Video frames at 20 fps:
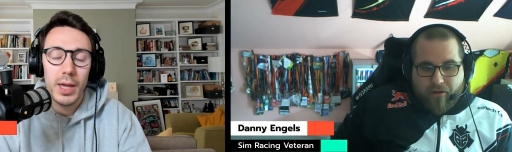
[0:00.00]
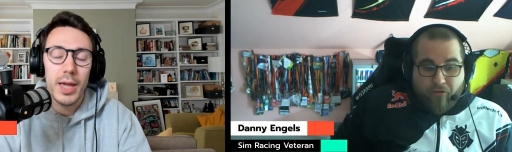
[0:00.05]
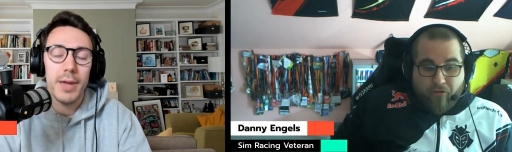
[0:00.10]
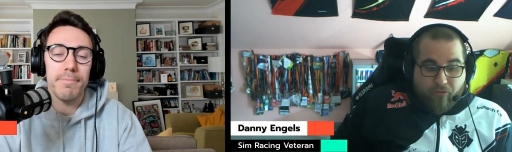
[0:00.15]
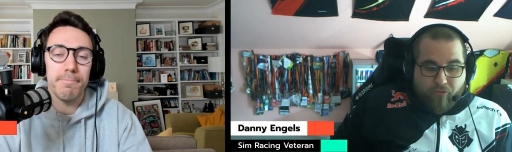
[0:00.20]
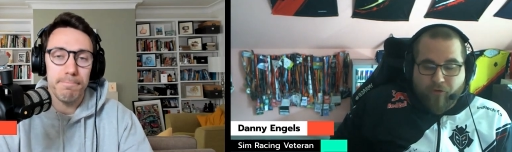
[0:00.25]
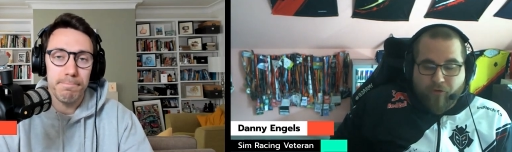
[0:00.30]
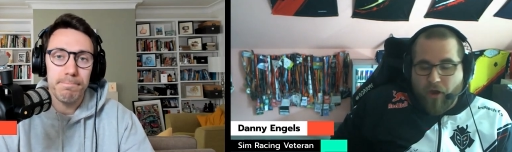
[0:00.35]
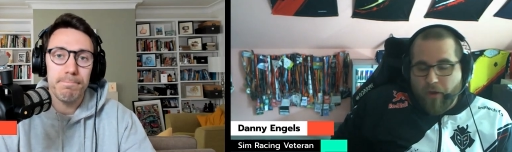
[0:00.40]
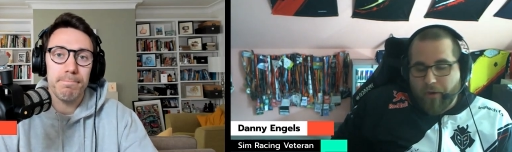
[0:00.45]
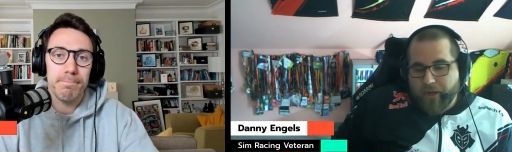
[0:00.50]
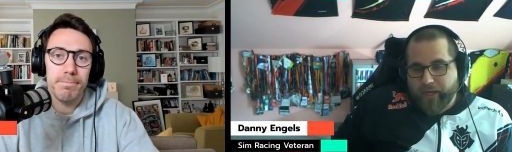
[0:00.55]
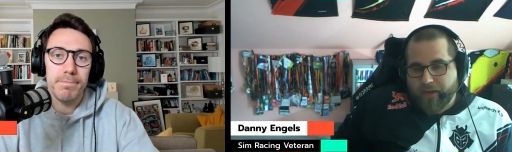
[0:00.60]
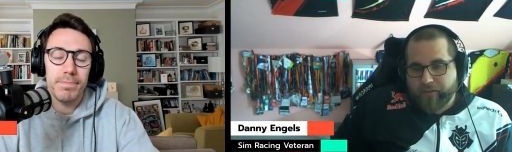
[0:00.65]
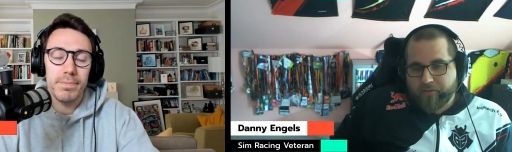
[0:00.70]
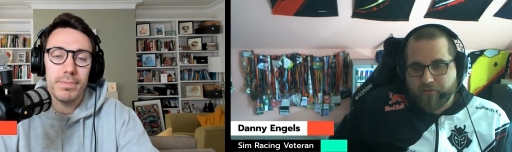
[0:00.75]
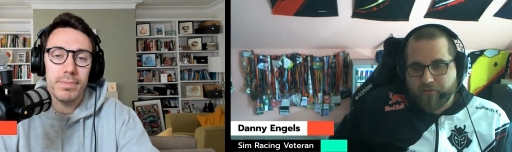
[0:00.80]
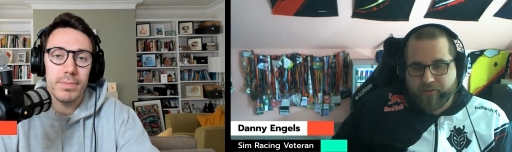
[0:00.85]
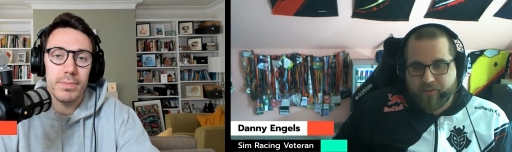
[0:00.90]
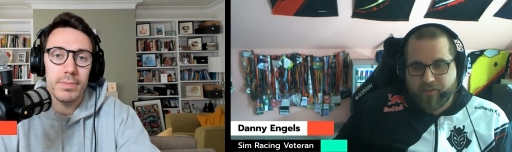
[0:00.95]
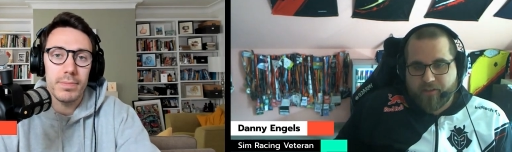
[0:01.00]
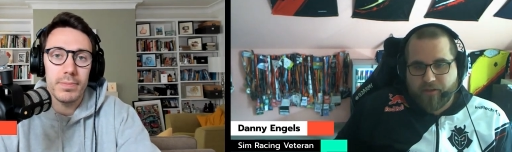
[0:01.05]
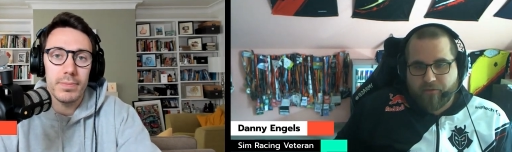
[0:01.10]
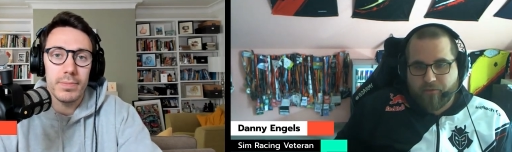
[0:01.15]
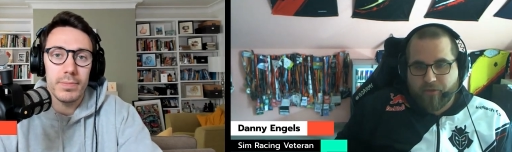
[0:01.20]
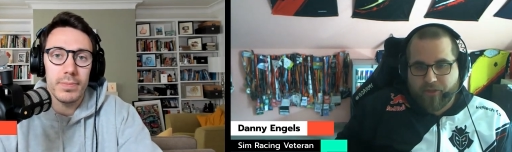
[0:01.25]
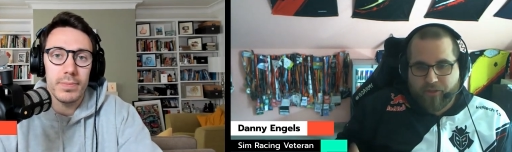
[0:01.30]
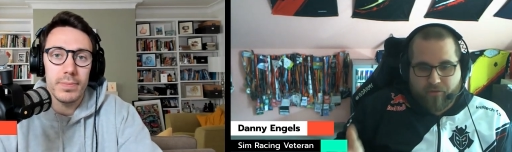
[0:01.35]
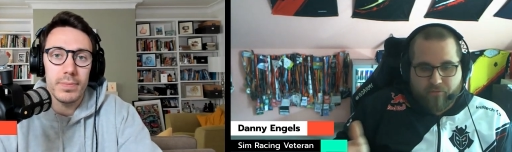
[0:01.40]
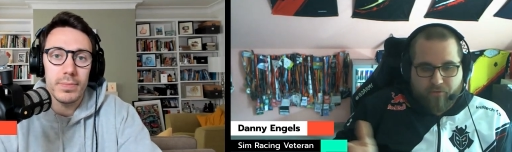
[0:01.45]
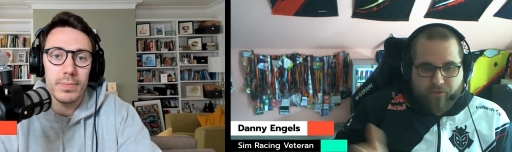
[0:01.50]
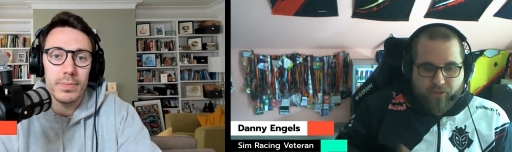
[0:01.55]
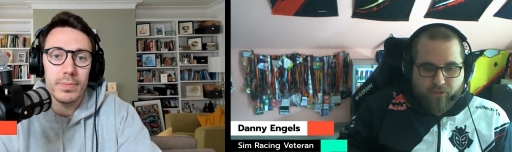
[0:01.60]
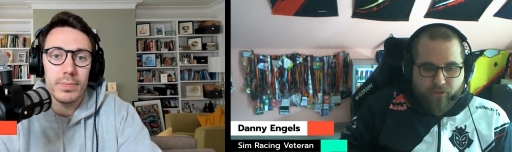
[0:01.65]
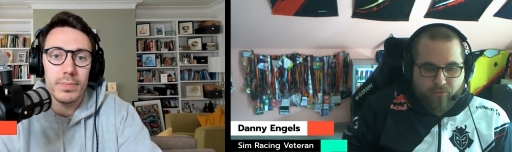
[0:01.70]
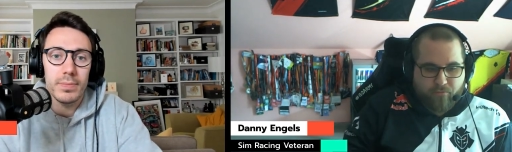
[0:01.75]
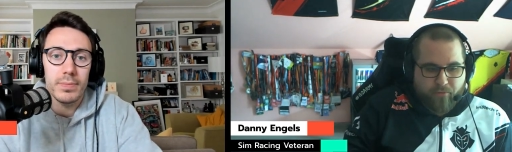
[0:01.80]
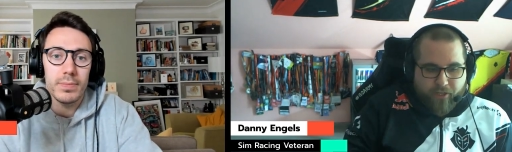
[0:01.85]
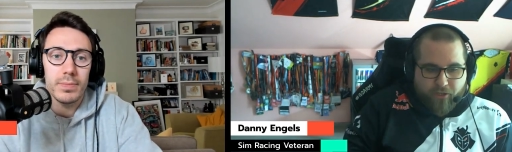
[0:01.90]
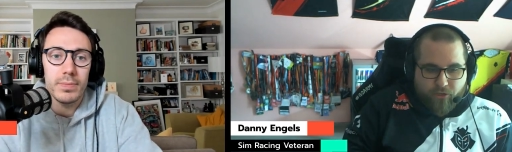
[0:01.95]
Speaker 1: okay. also for our guys. Obviously, with the with
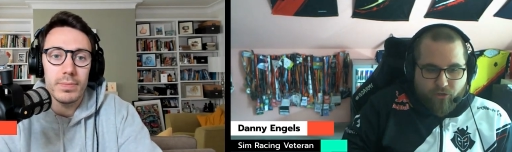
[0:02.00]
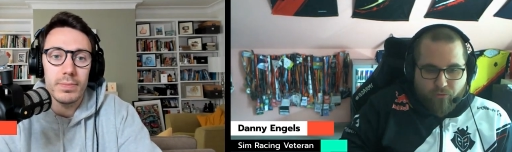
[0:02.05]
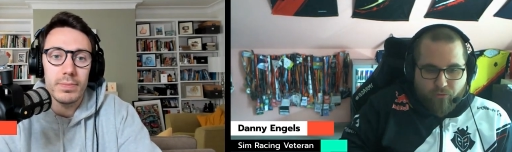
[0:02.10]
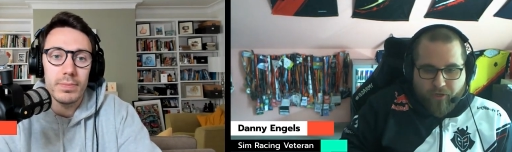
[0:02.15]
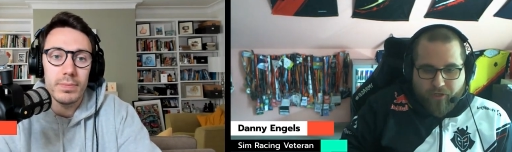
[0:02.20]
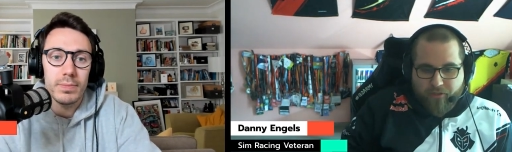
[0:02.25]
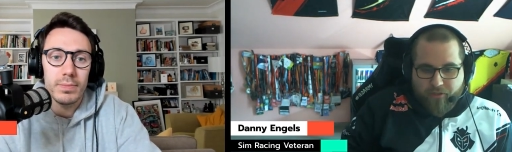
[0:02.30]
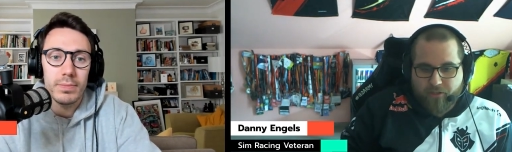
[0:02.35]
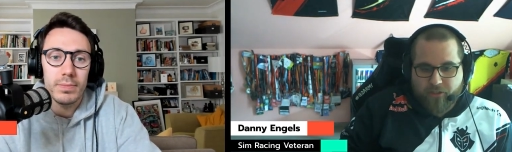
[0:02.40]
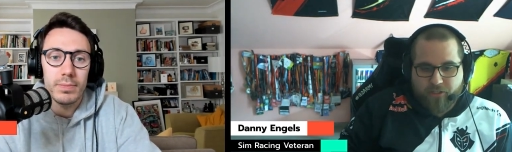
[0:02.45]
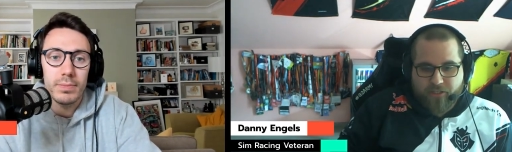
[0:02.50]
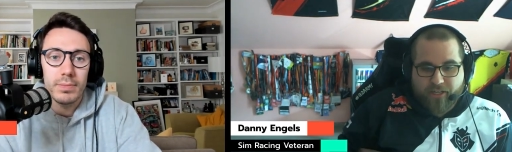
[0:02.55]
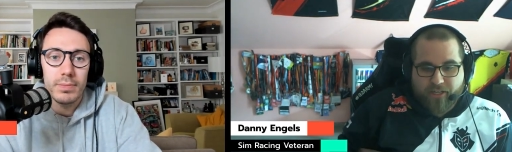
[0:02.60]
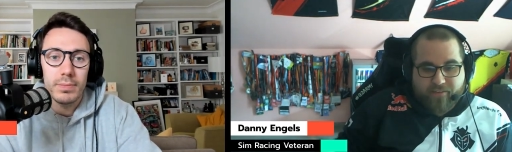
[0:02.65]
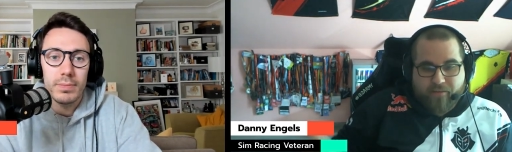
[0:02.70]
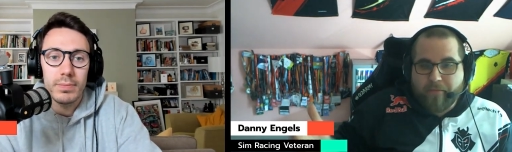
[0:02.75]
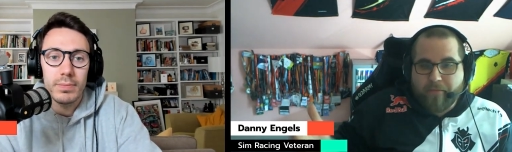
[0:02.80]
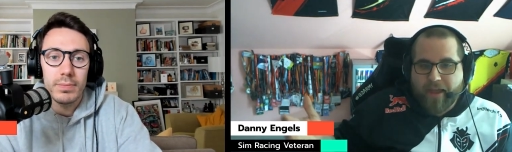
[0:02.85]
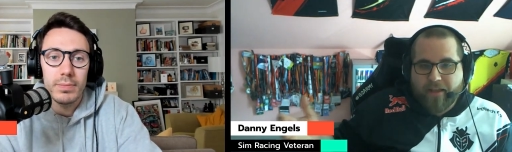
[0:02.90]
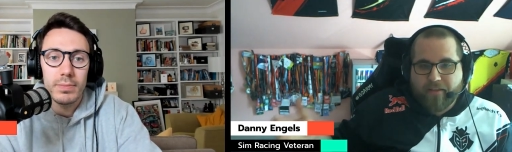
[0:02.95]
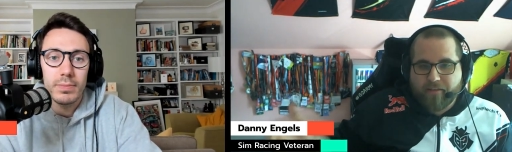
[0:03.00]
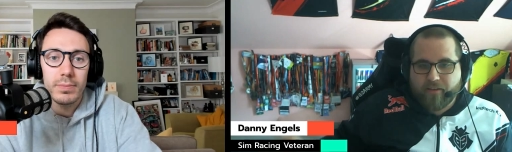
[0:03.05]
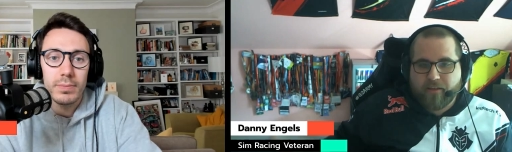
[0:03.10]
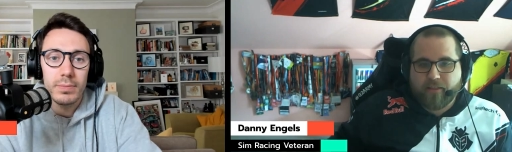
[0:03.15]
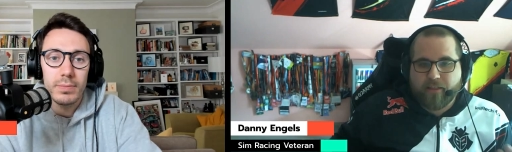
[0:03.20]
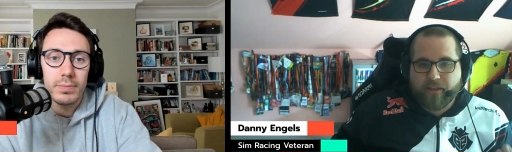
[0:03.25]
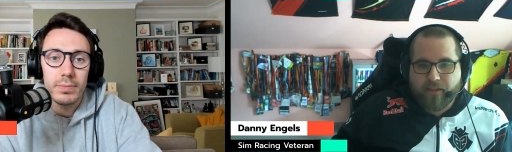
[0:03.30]
the Michael Schumacher edition, that's amazing.